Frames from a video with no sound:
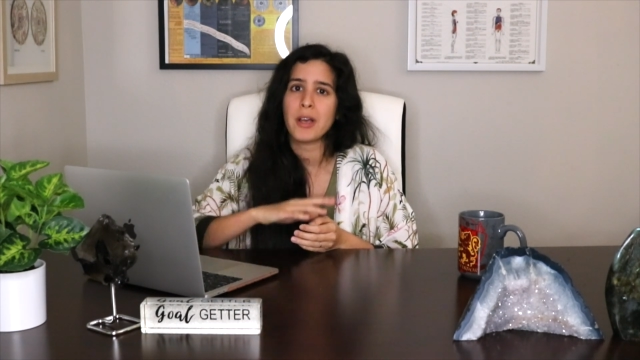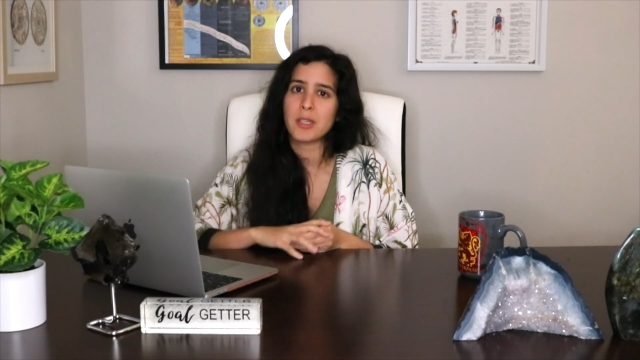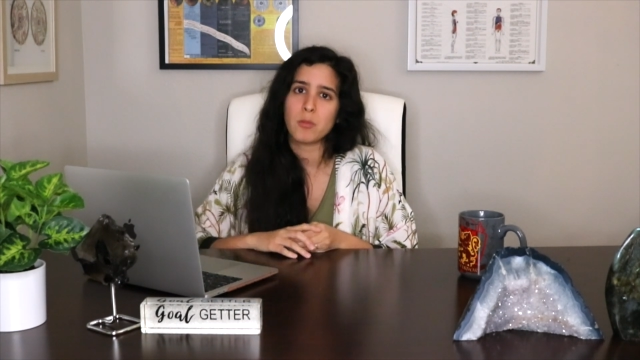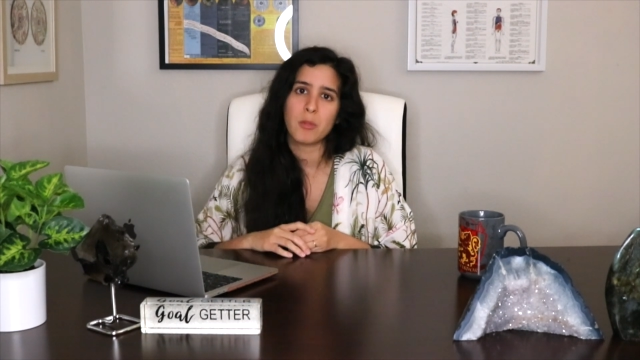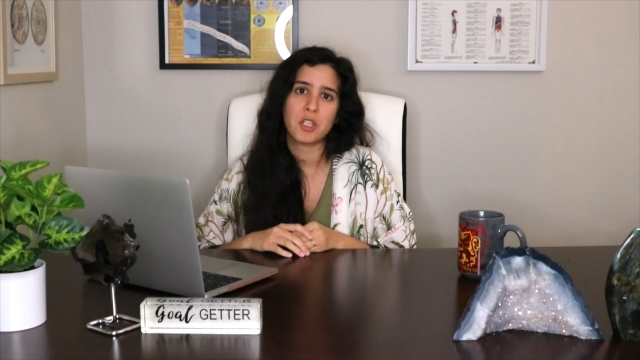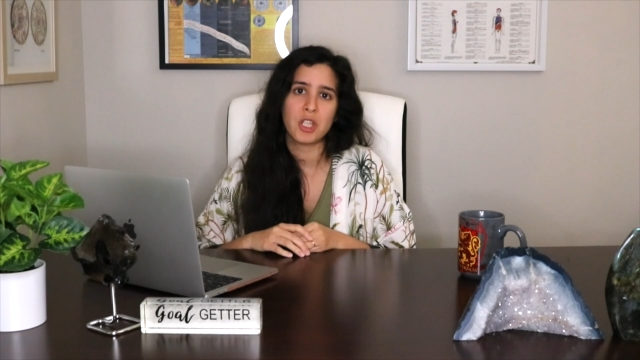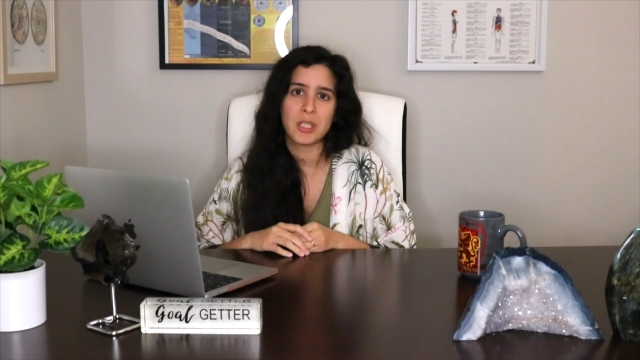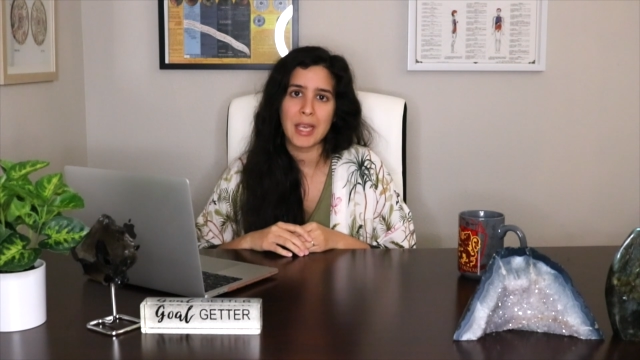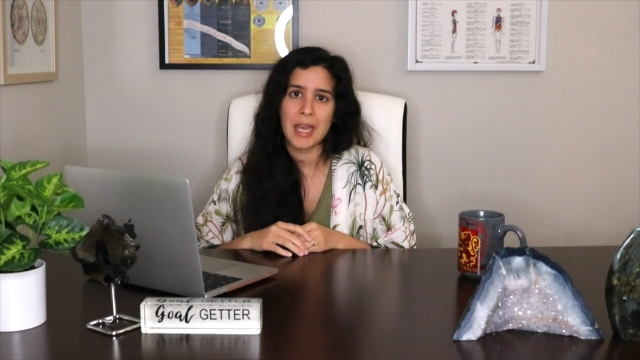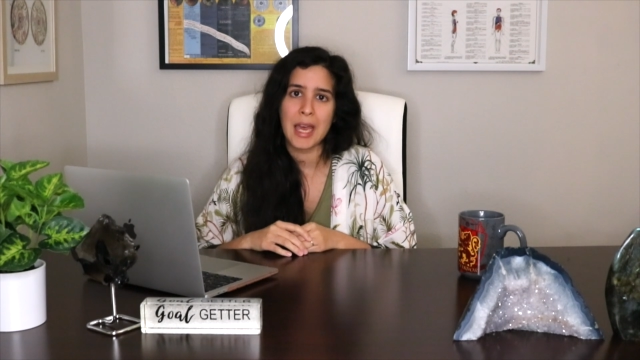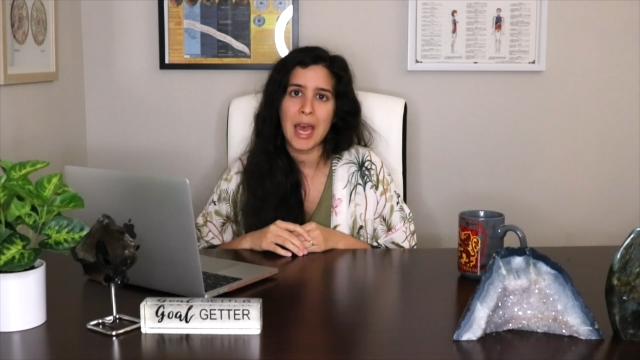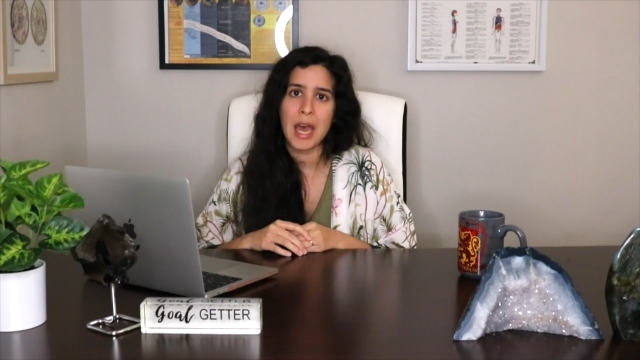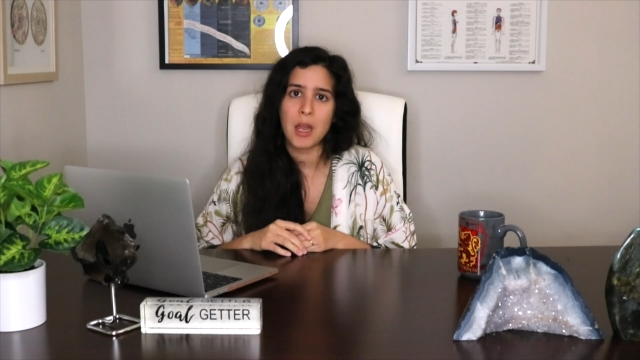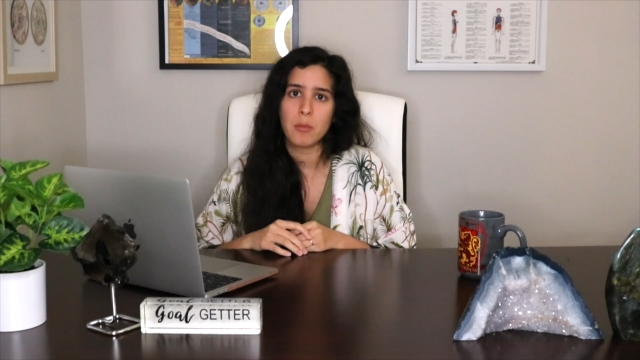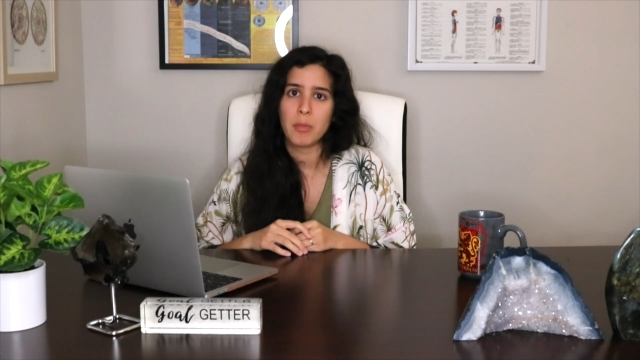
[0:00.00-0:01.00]
as much as I
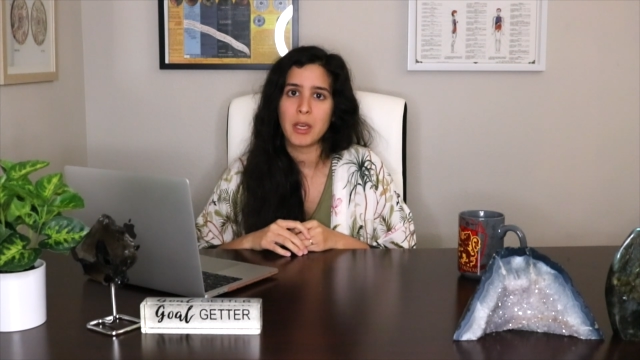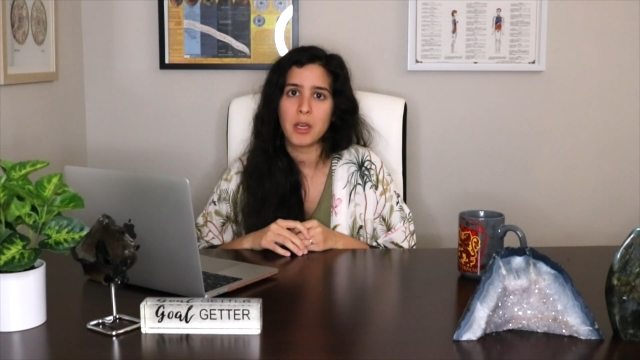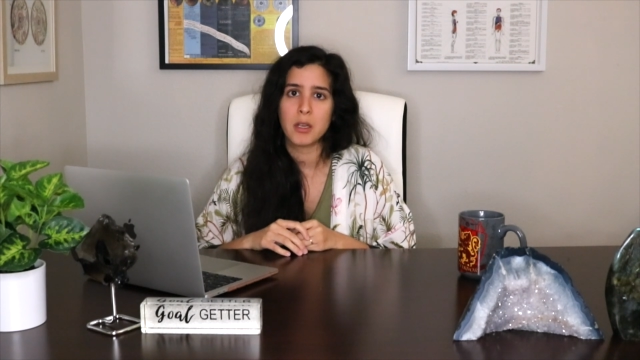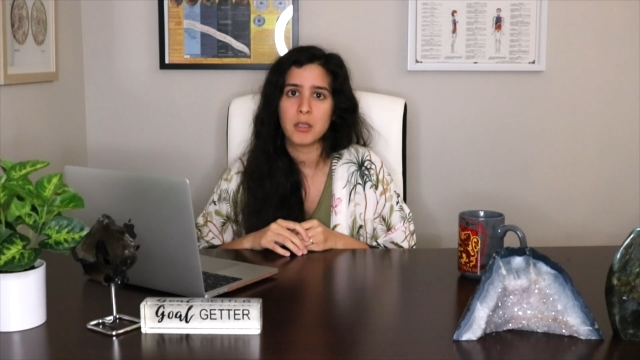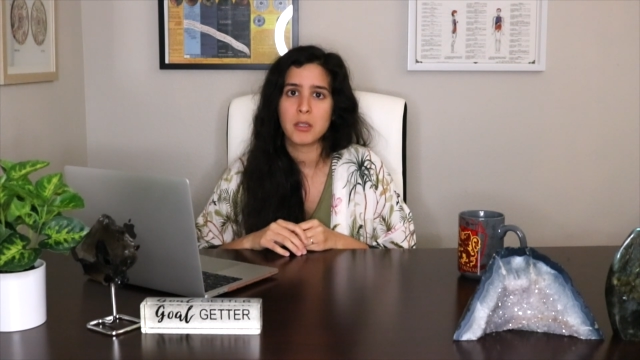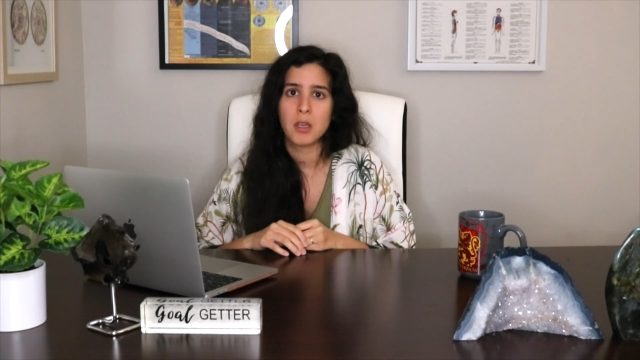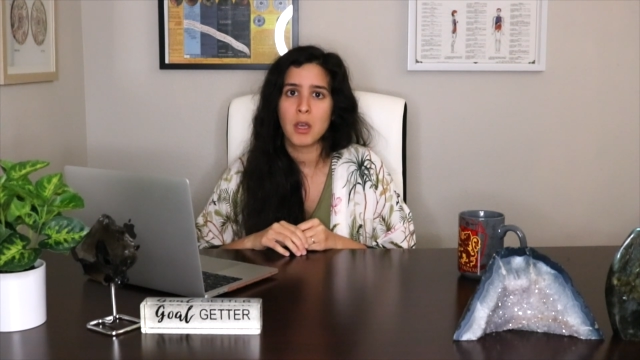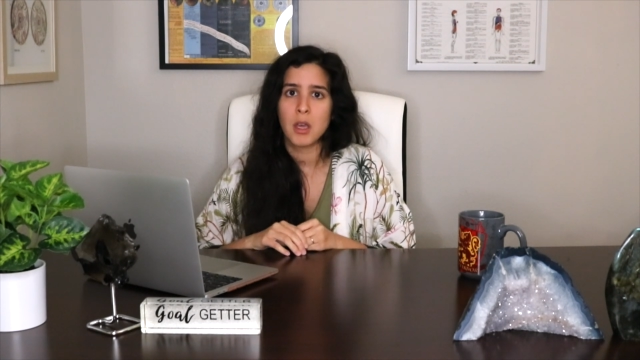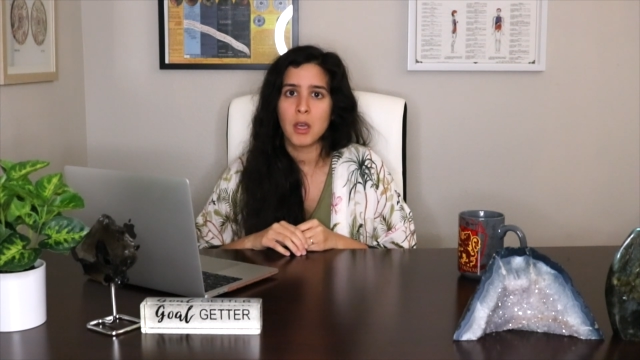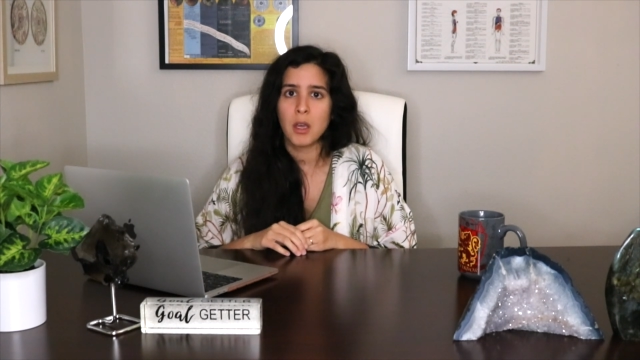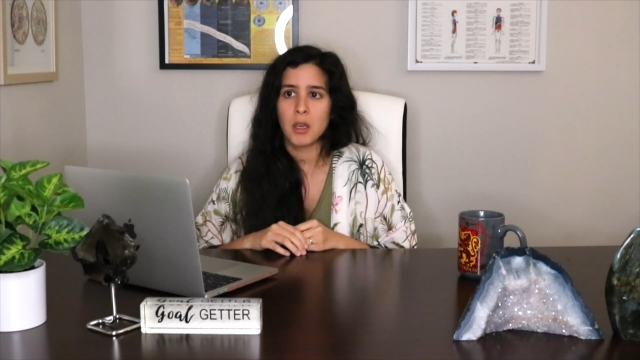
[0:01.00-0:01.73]
can, because,